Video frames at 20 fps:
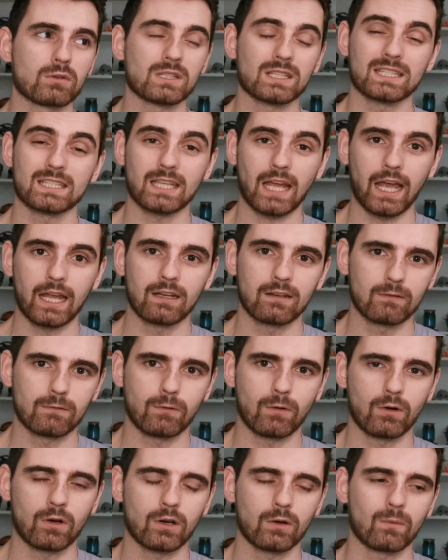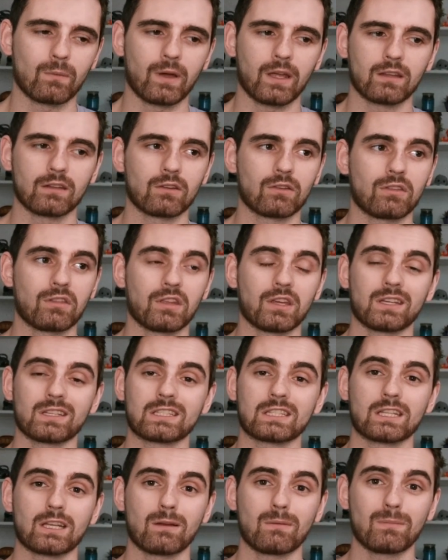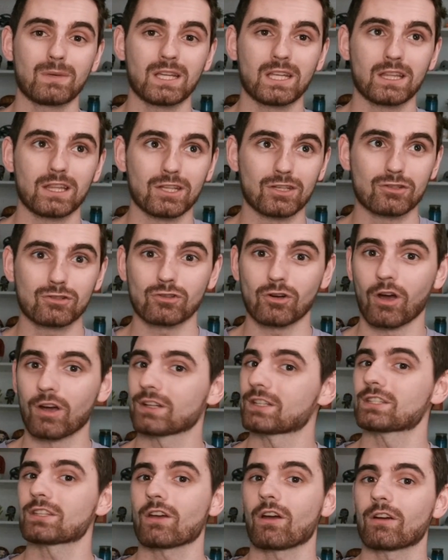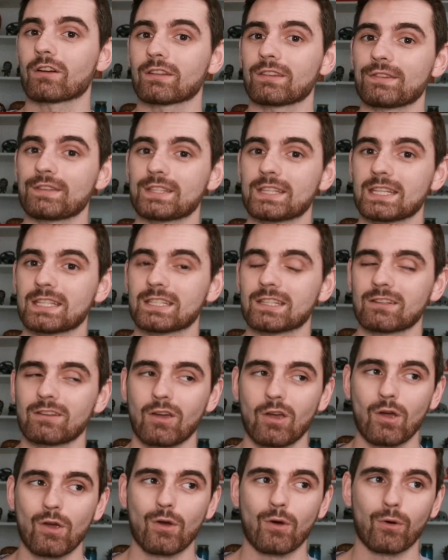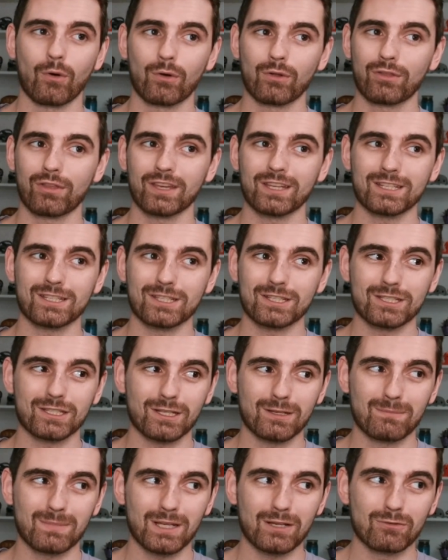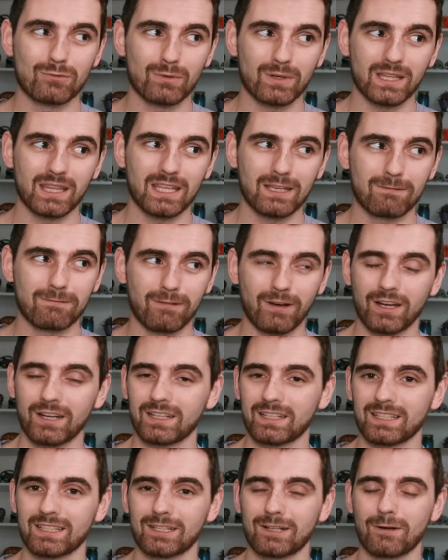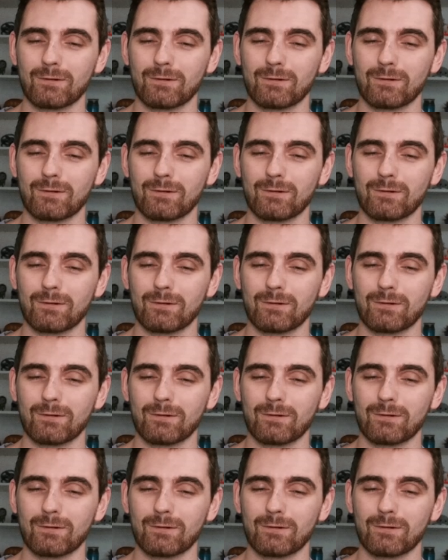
excited for, whether you think it's going to be the strongest card of the season or you think it's just going to be really fun,